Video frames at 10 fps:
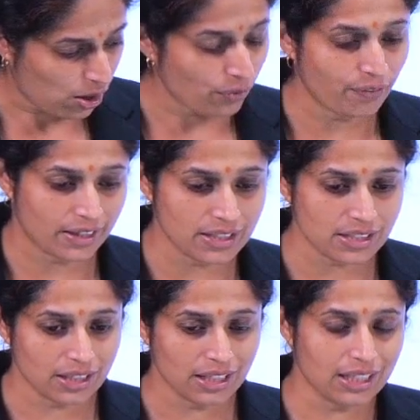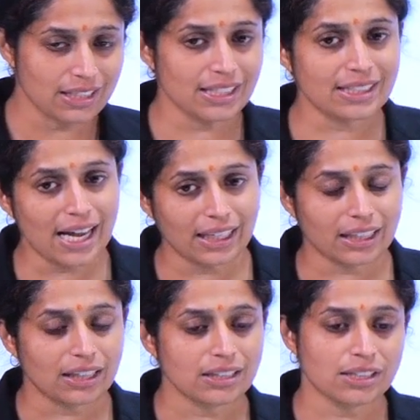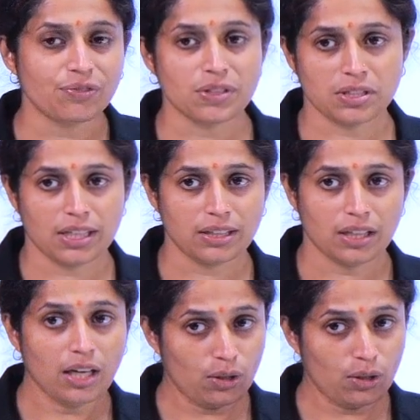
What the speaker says: offence, is it that sufficient?